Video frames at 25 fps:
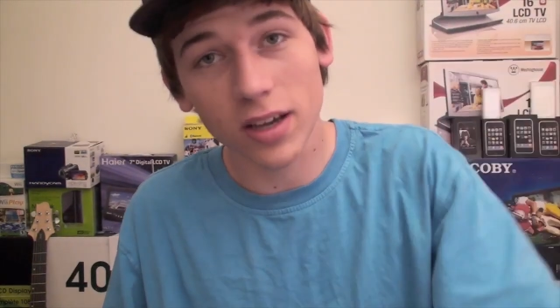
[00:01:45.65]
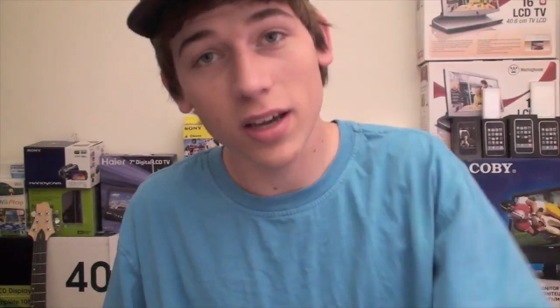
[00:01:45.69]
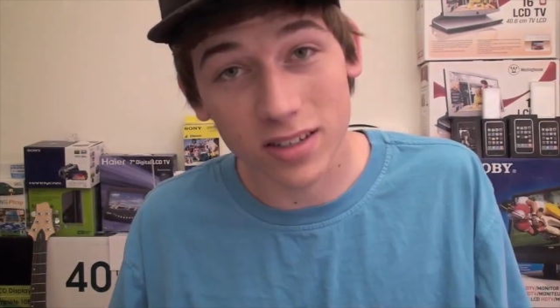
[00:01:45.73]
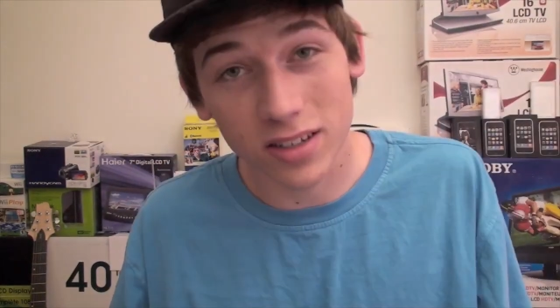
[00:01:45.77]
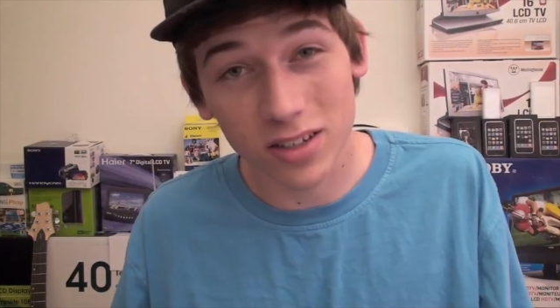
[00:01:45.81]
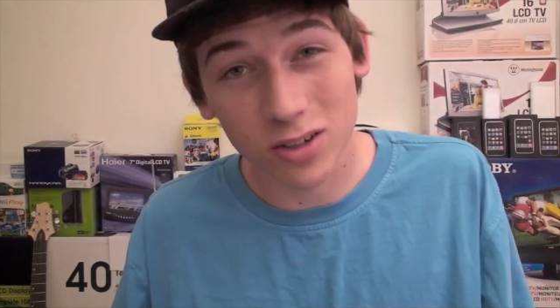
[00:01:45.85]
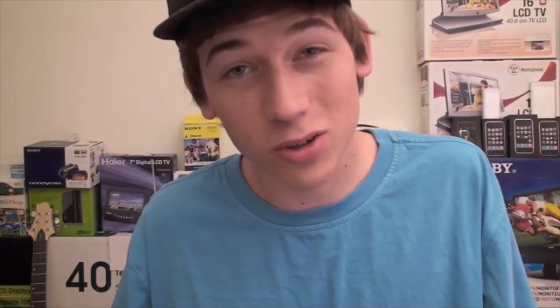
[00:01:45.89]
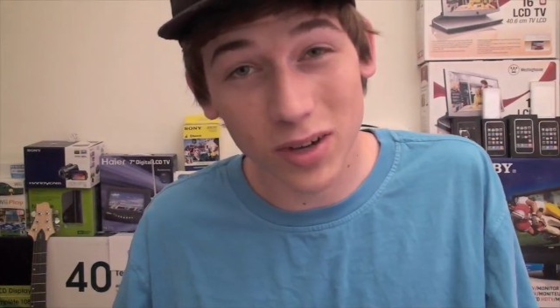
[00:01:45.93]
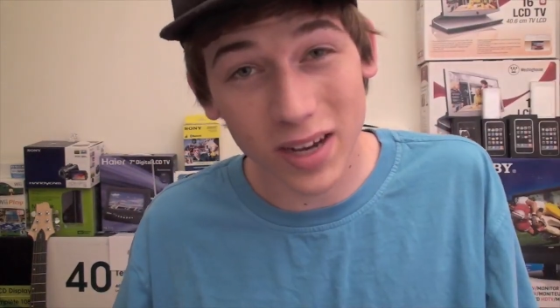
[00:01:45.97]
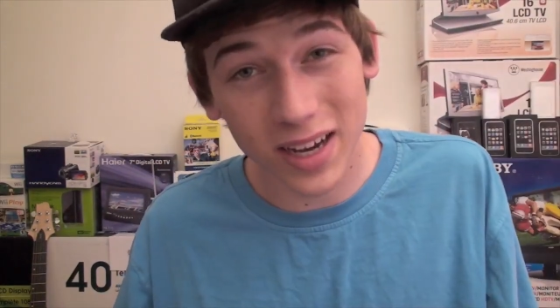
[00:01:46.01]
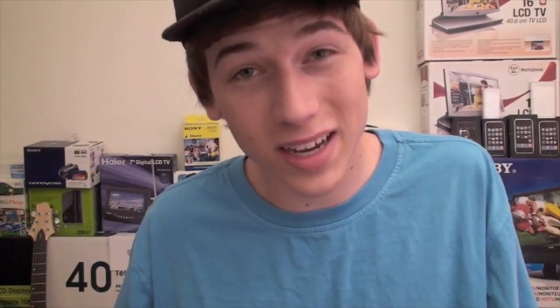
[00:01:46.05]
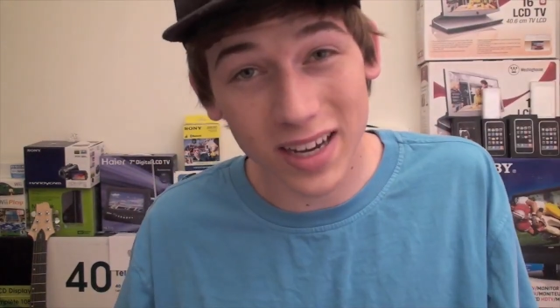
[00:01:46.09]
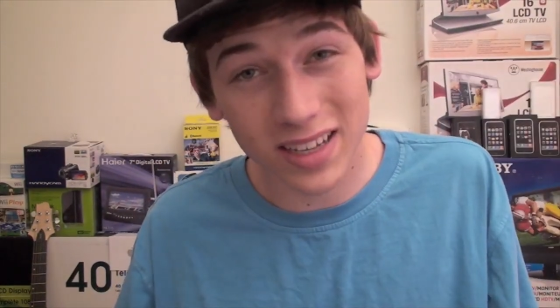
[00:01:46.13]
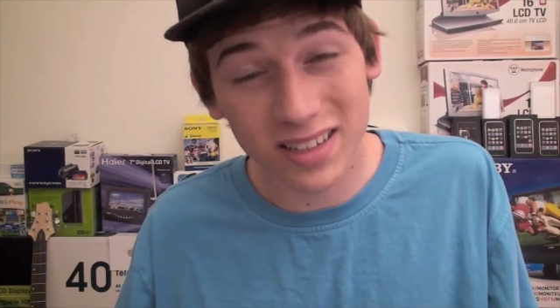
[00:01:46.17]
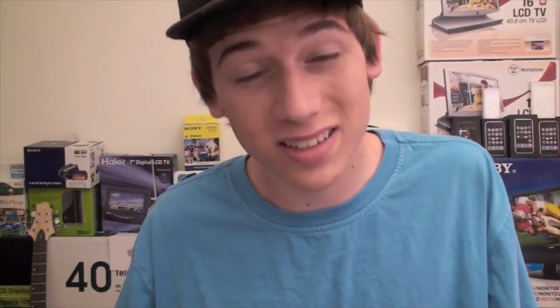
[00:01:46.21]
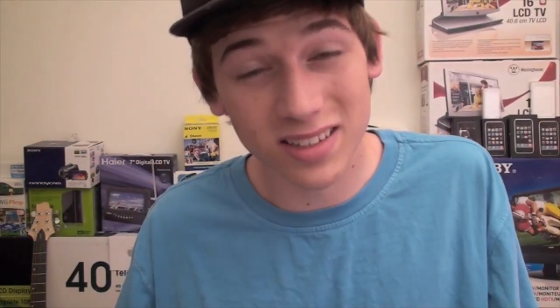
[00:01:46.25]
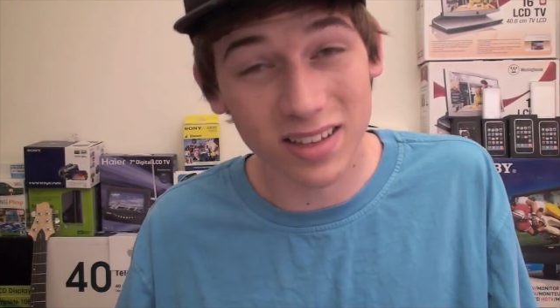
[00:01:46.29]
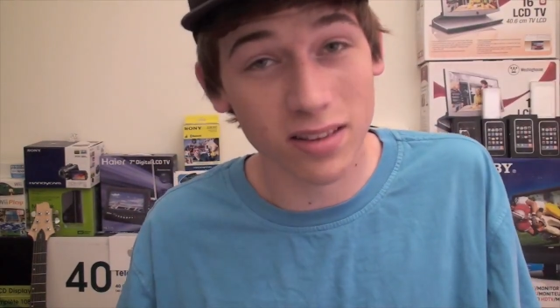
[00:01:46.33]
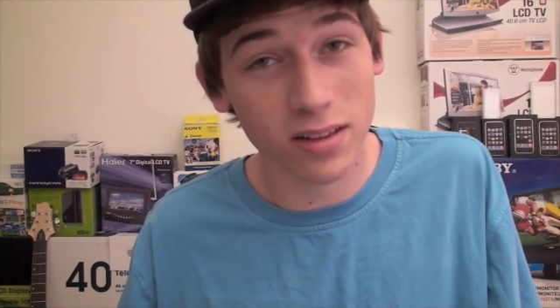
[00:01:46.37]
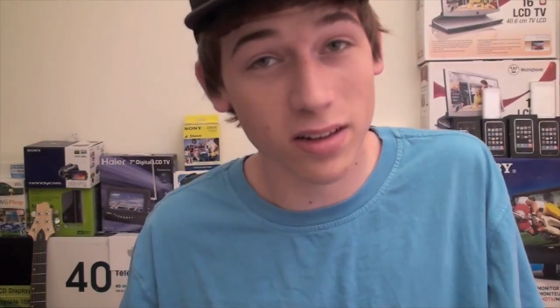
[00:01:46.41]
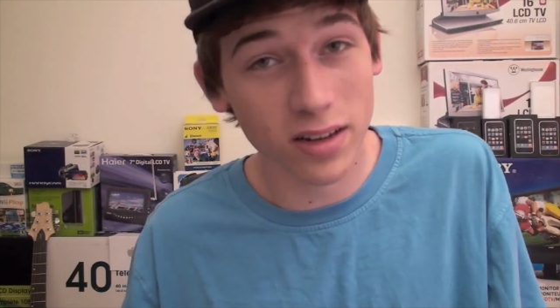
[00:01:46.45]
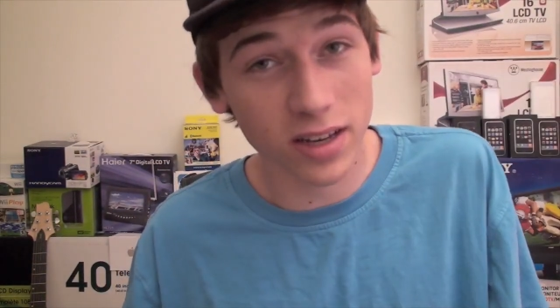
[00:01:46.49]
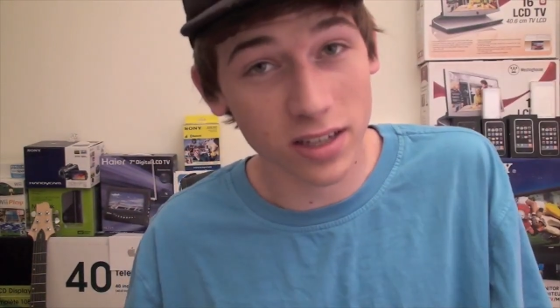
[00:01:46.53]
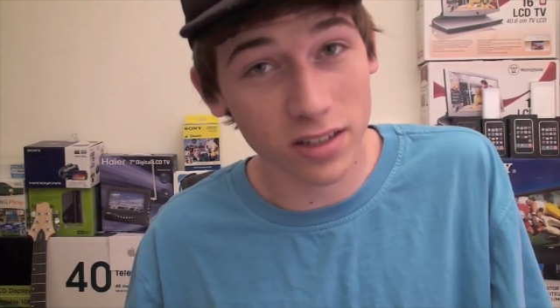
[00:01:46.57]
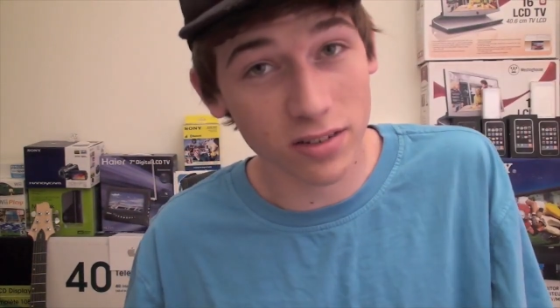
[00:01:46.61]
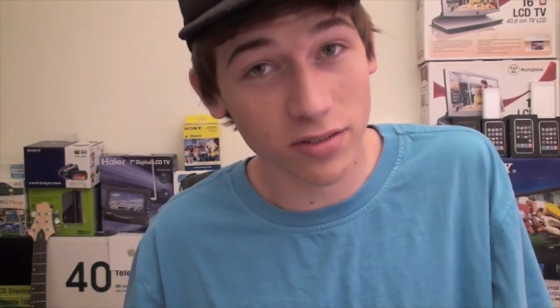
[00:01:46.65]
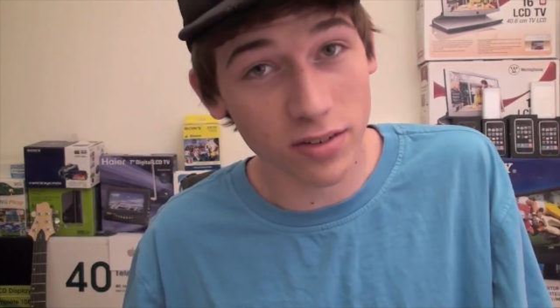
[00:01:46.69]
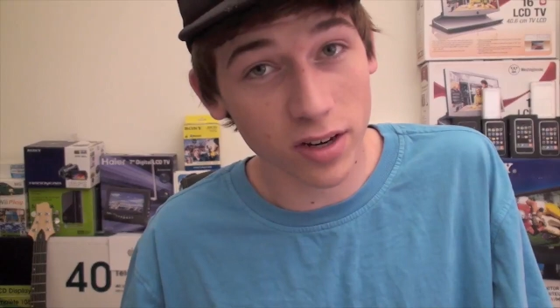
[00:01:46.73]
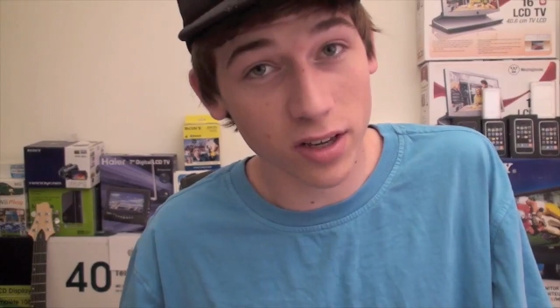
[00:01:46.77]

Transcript: See you guys in the next